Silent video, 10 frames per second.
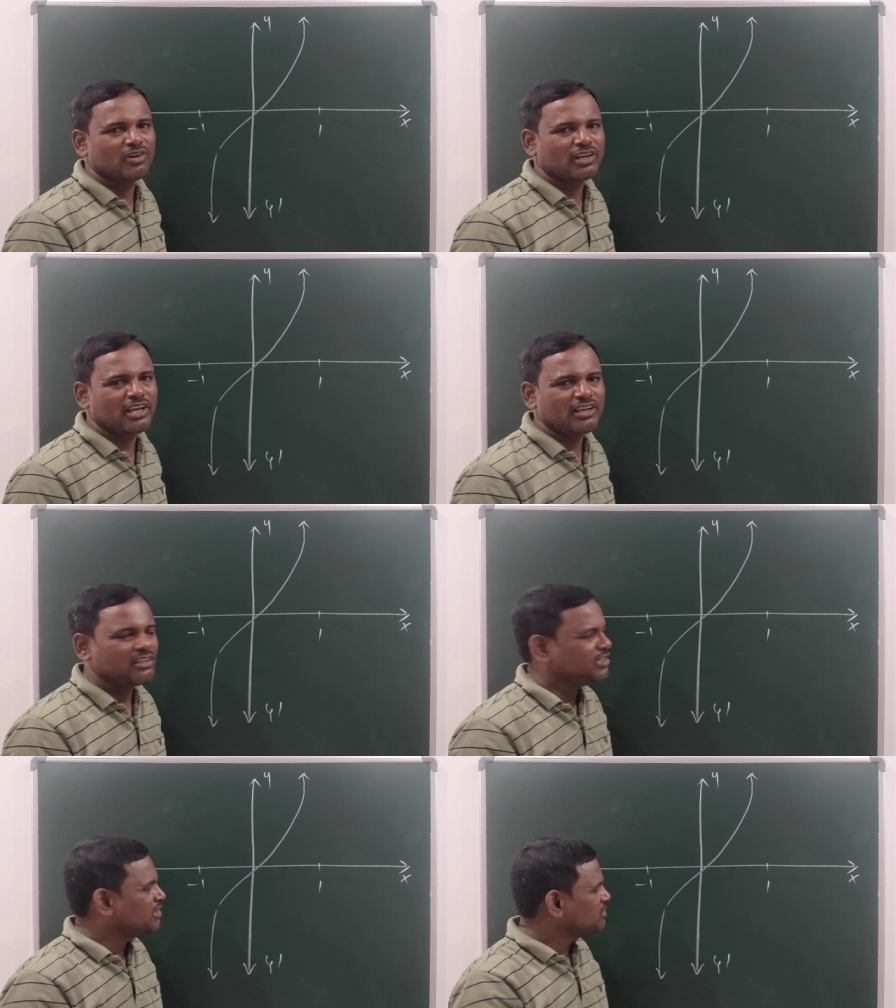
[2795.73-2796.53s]
Okay,
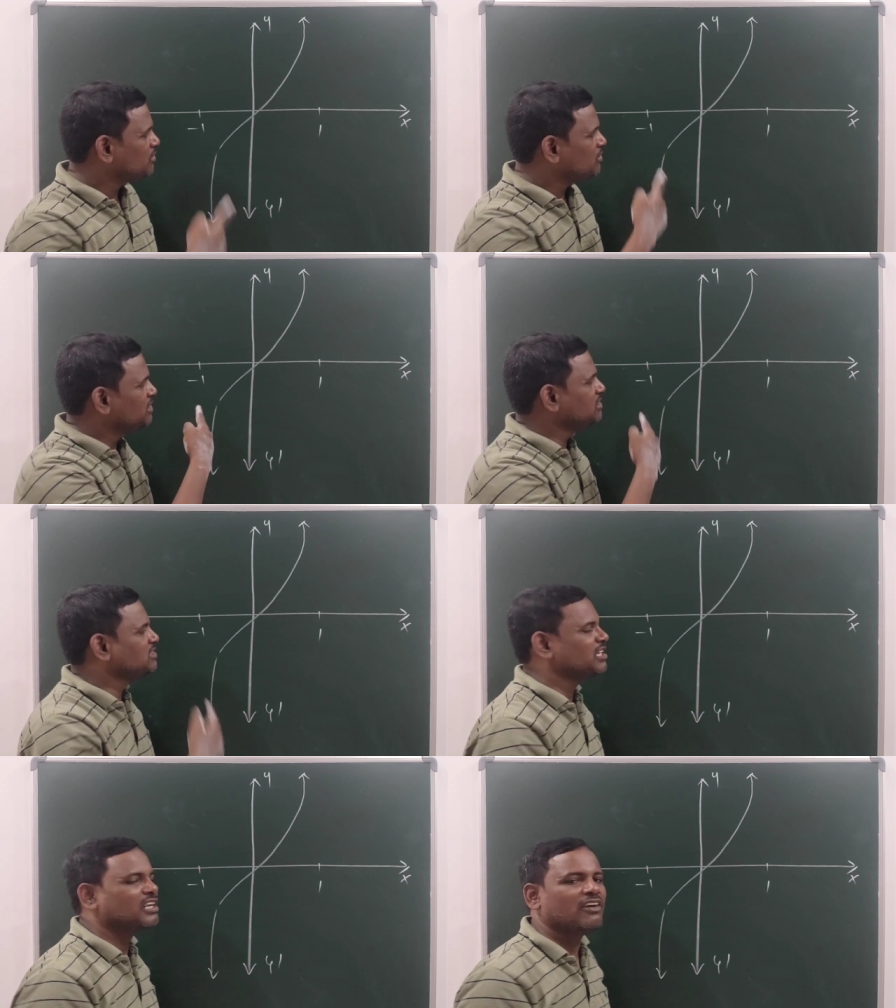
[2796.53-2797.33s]
so this
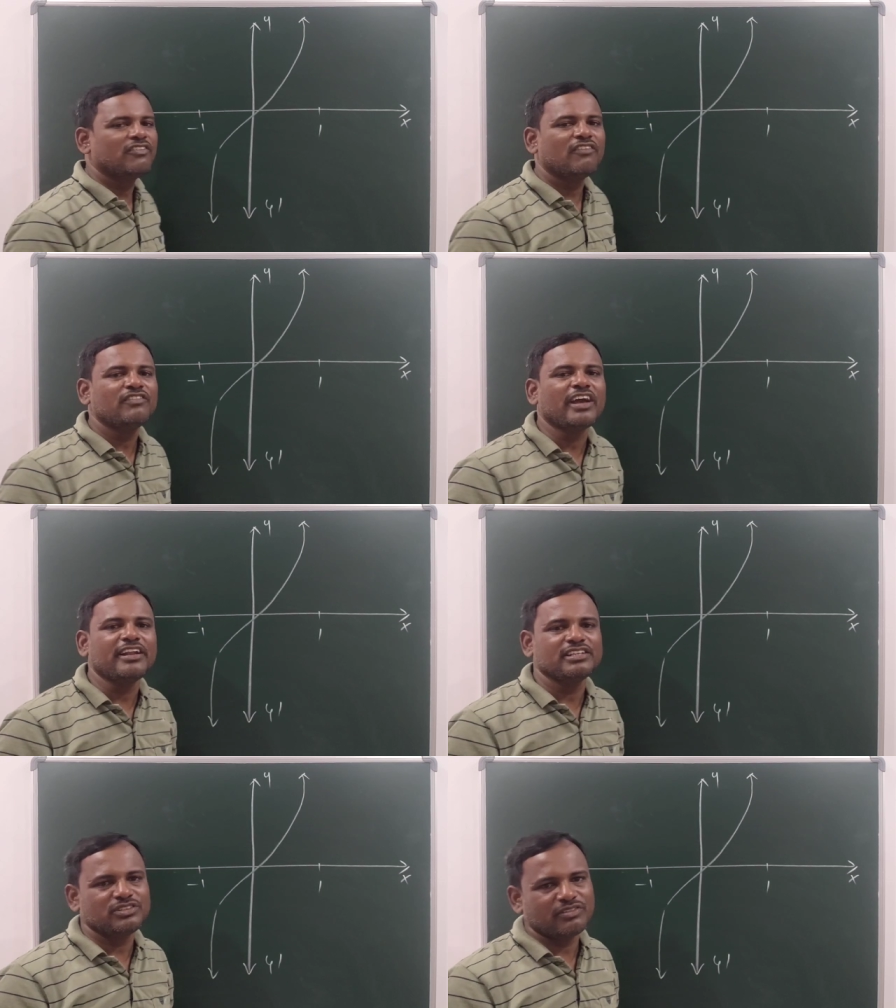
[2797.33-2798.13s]
is the graph of
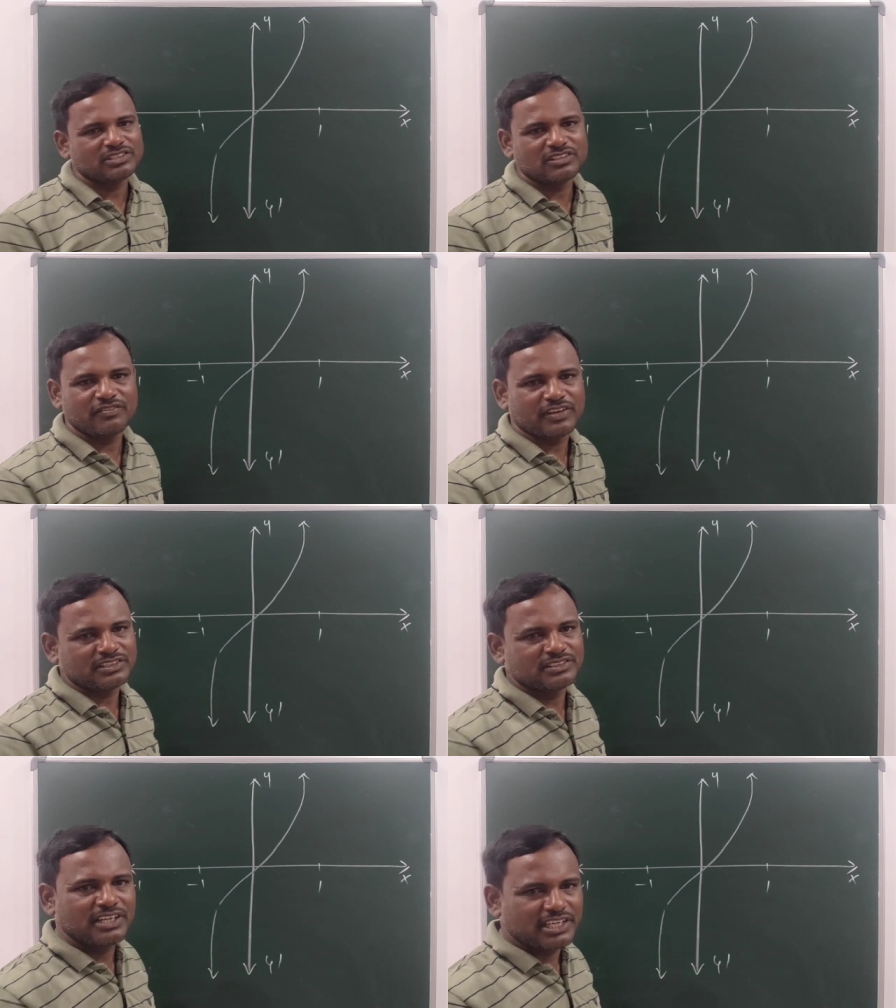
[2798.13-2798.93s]
tan h inverse of
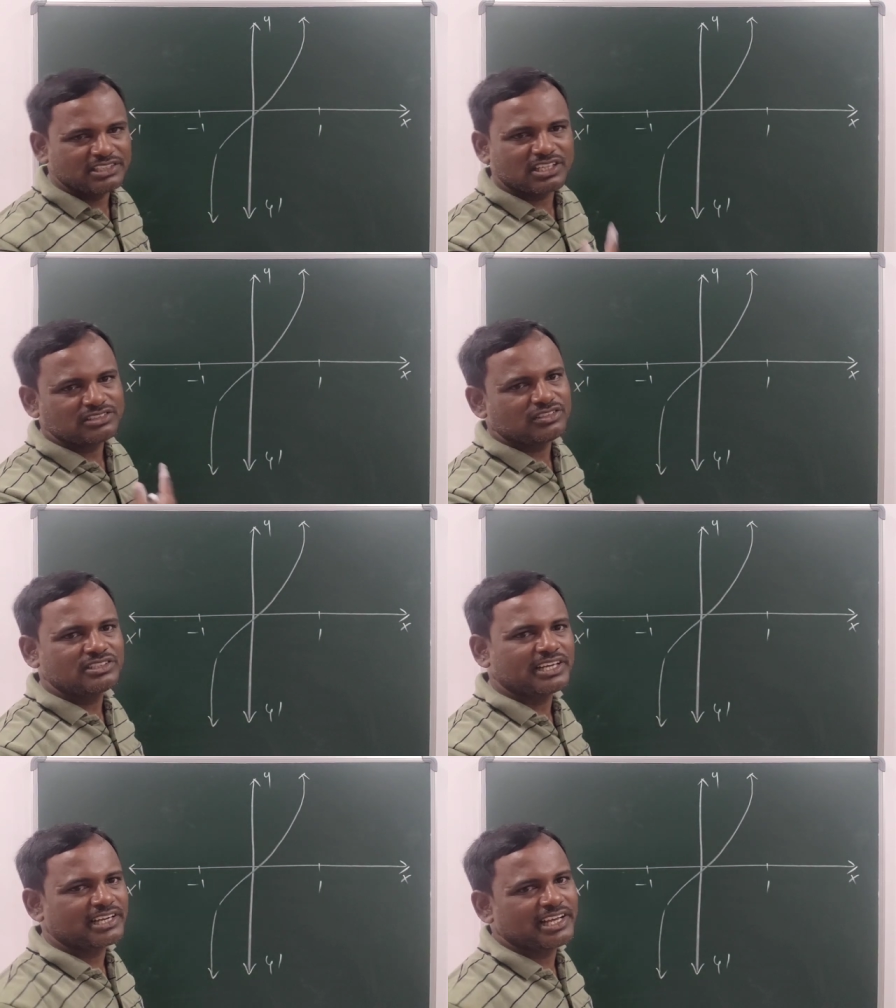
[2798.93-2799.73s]
x. It is also
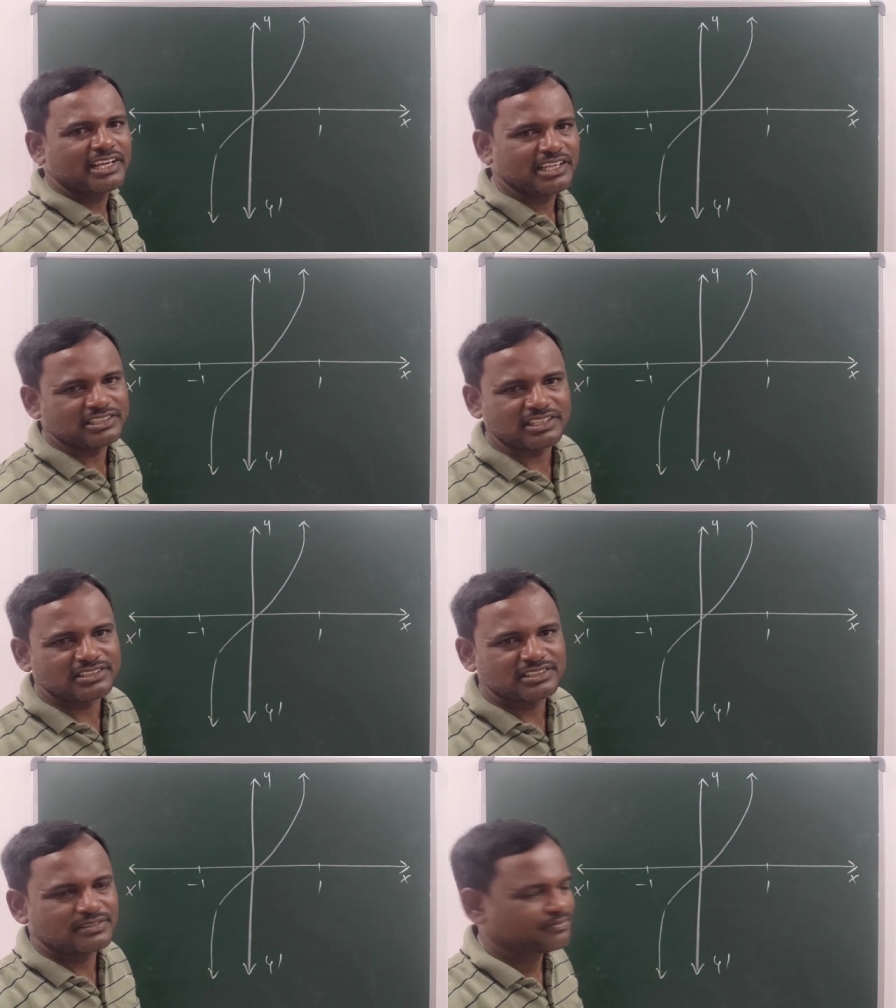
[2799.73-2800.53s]
strictly
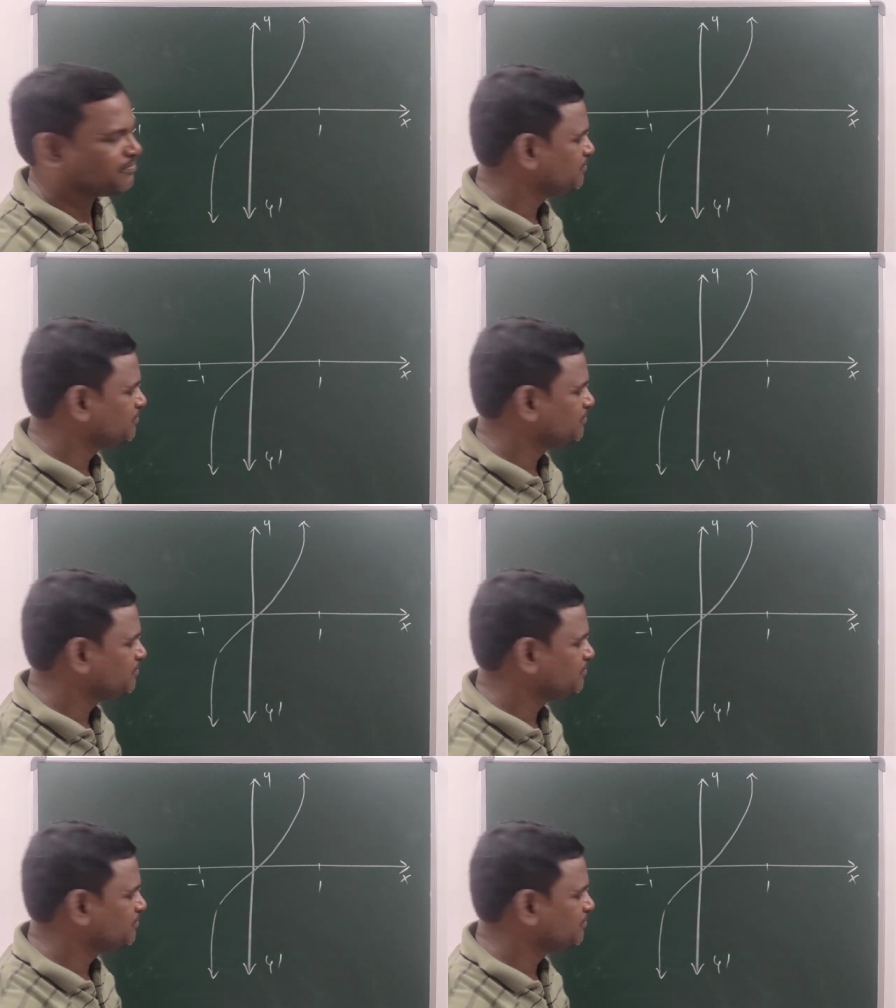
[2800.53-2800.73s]
increases.